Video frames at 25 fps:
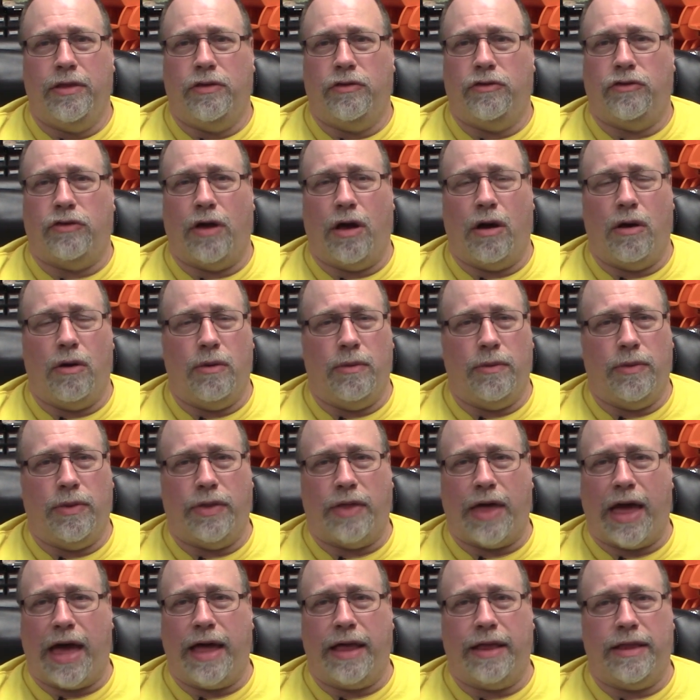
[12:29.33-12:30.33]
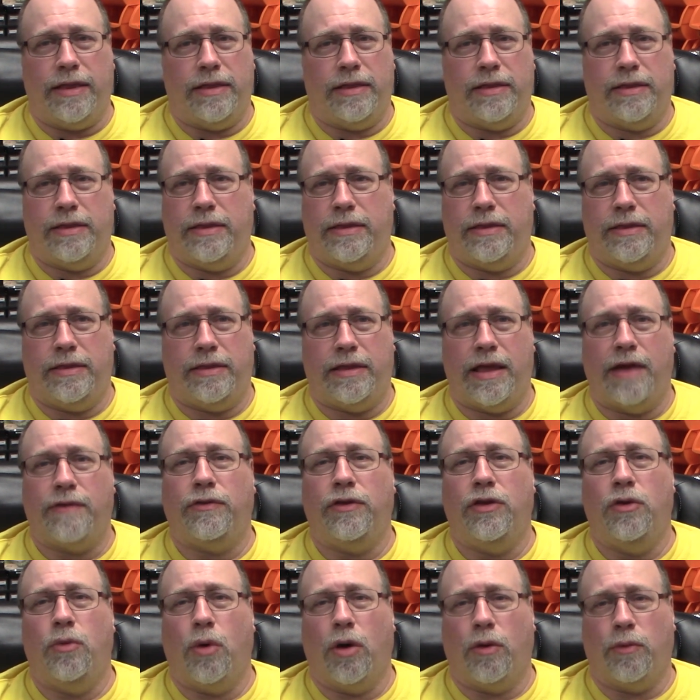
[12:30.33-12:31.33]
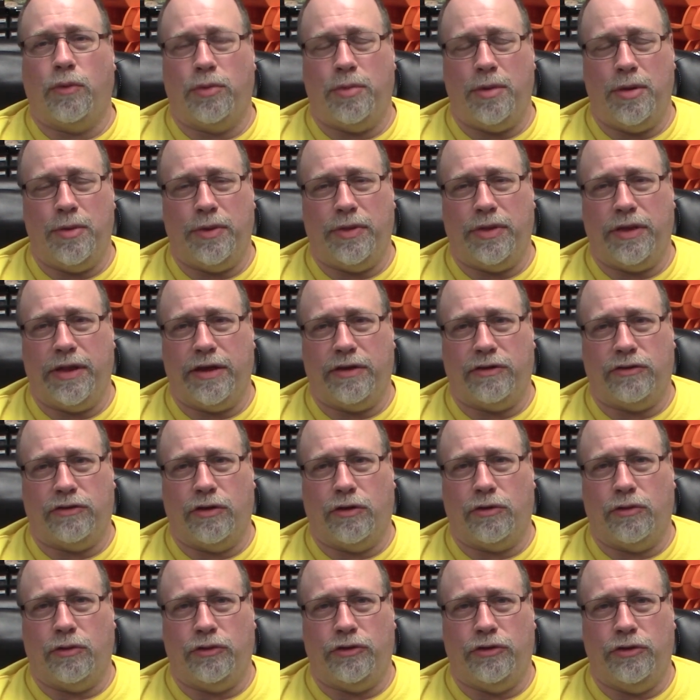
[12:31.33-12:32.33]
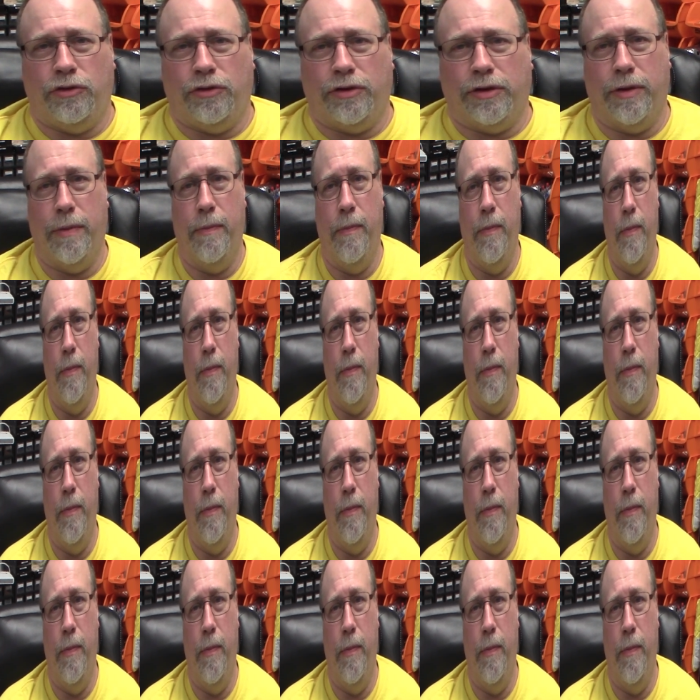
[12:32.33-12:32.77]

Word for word: so that definitely worked with me with the external tuner.